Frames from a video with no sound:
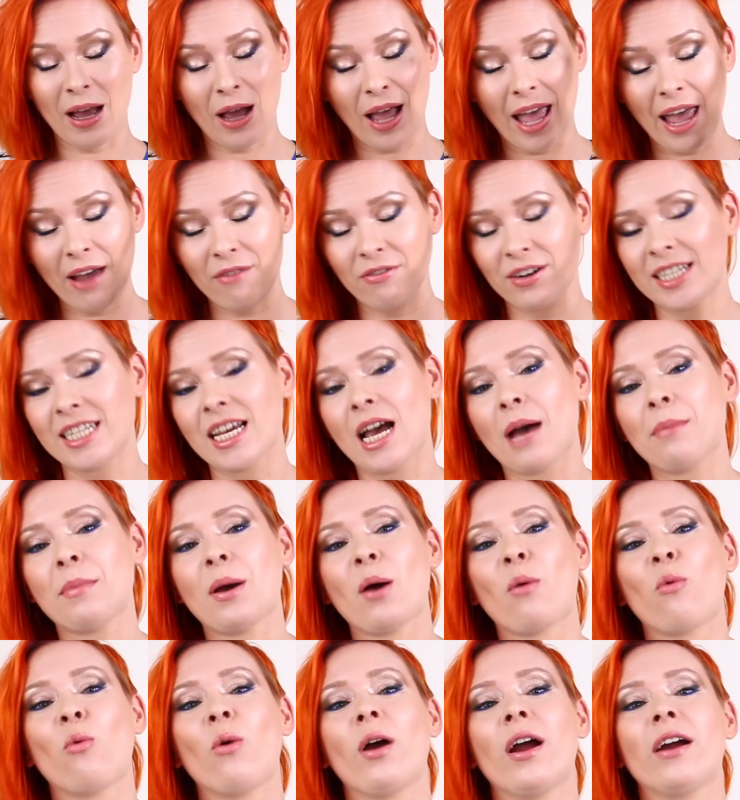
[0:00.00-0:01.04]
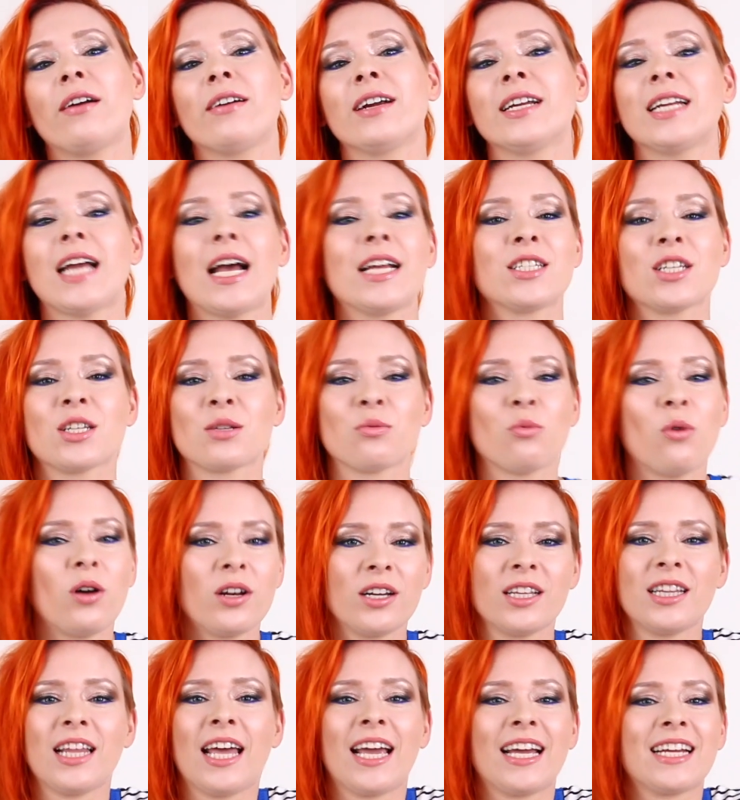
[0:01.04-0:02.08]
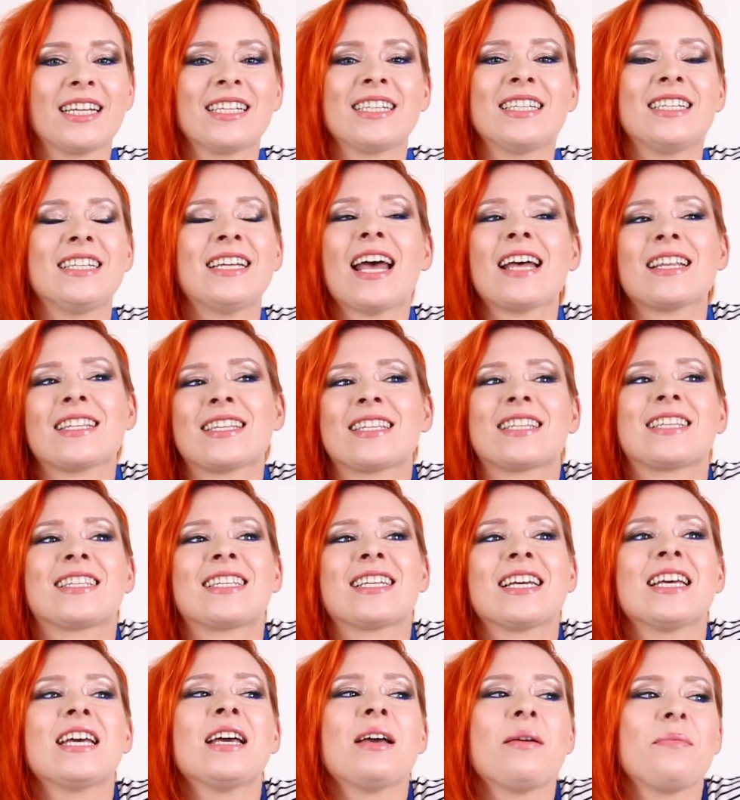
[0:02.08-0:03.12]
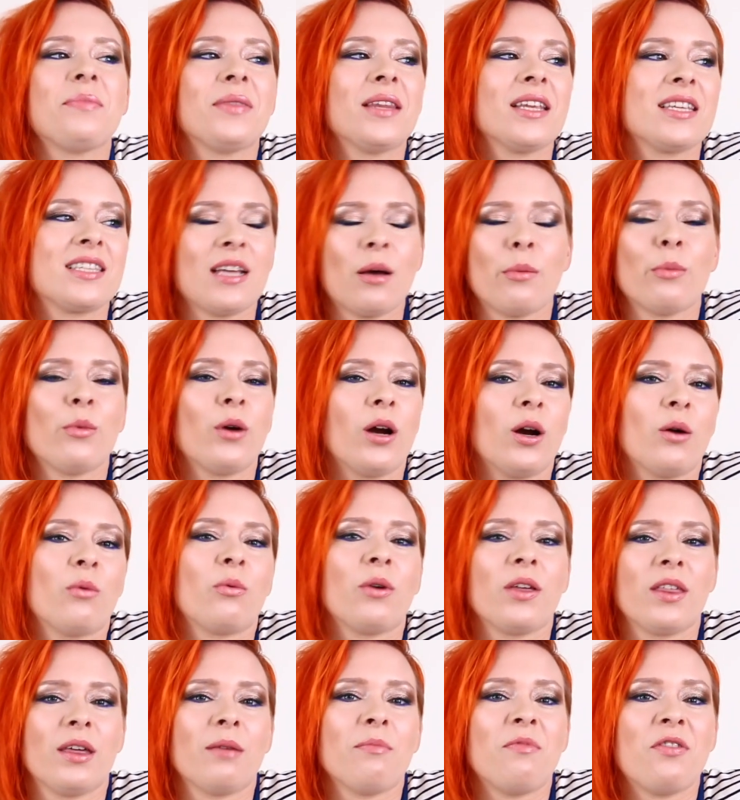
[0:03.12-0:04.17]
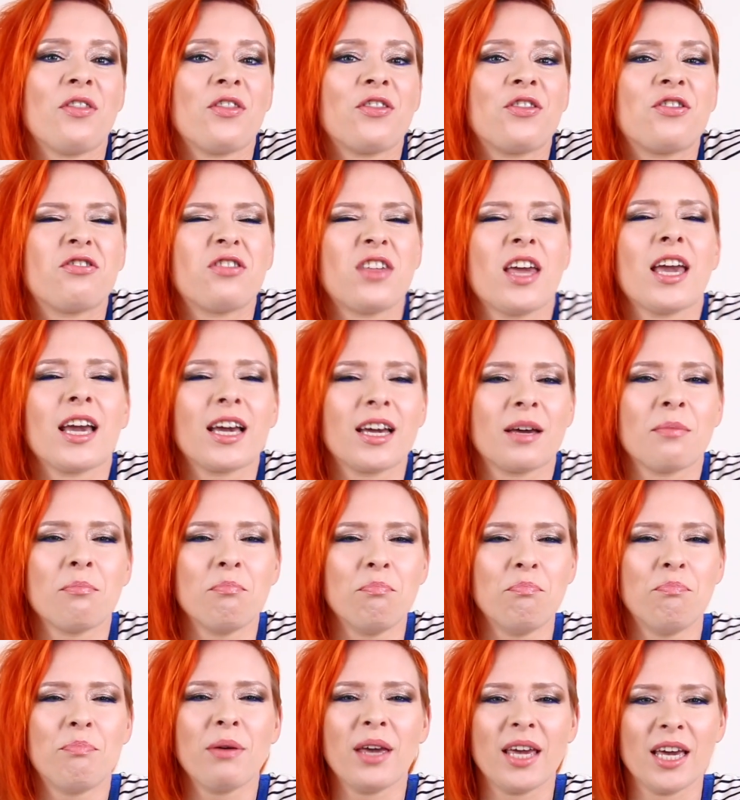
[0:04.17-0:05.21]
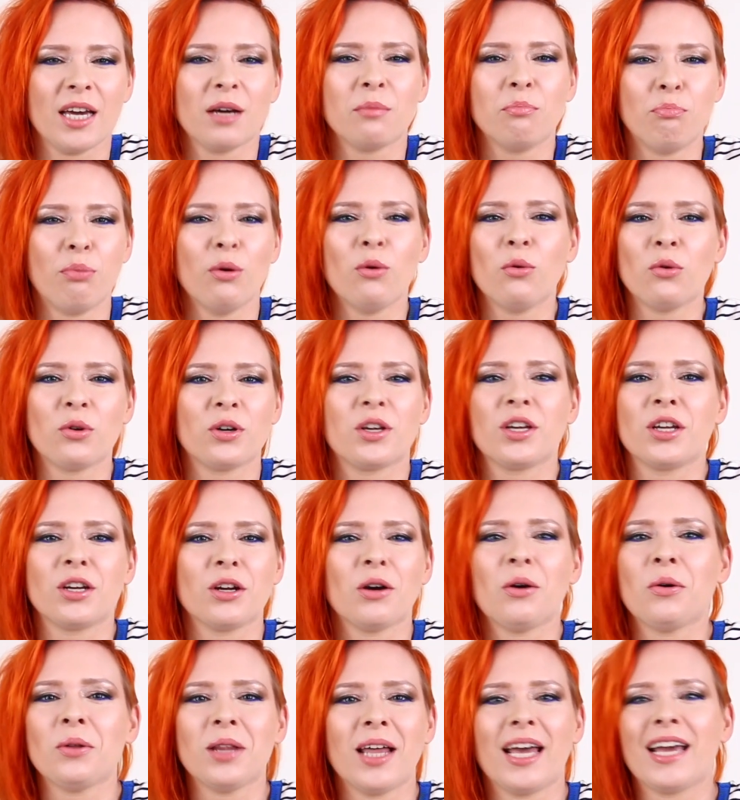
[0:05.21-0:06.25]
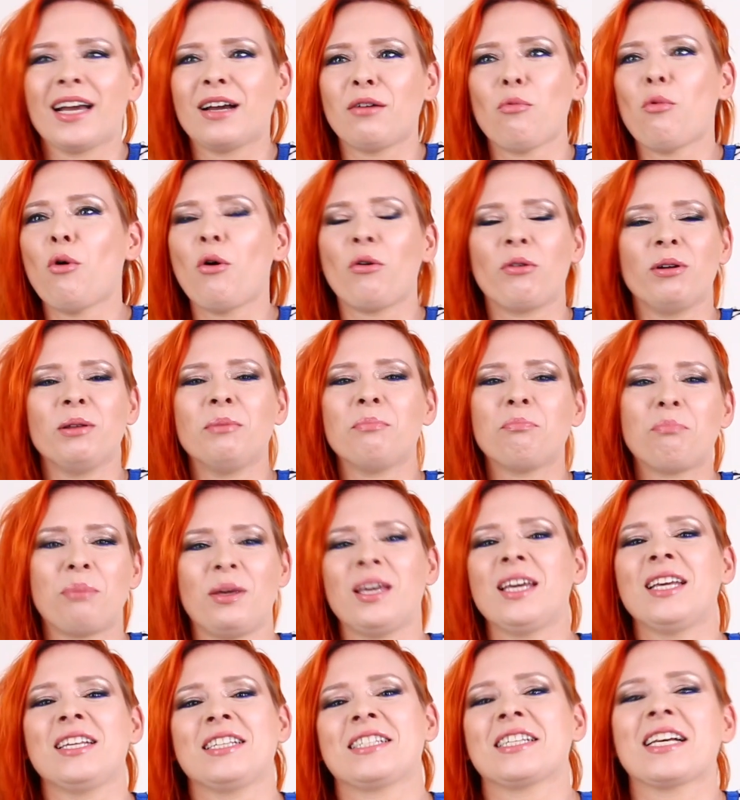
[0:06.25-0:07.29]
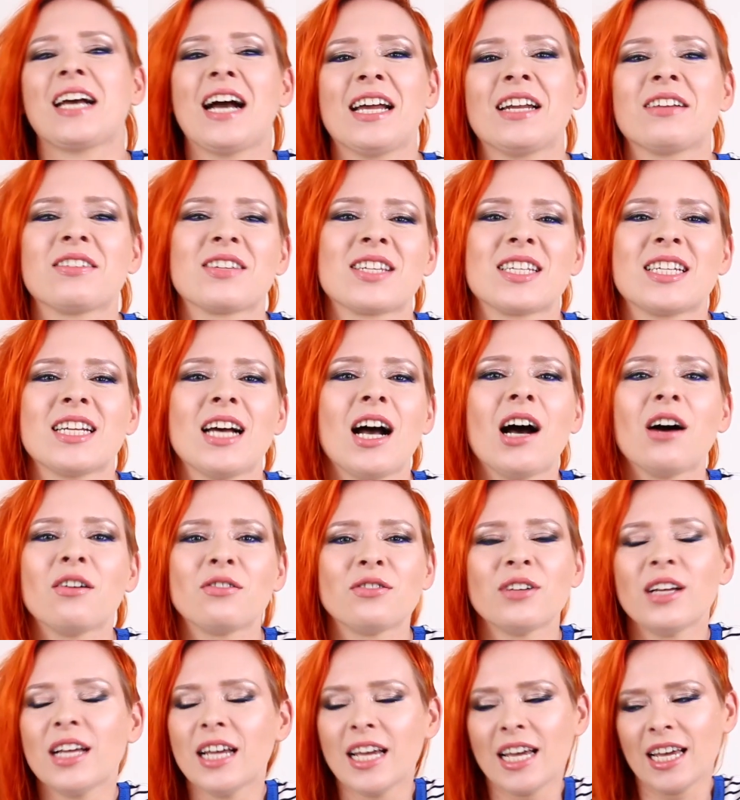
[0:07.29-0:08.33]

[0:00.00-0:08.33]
every time I wear it, I just want to like nest somewhere with a thick, big book, you know, like War and Peace kind of stuff.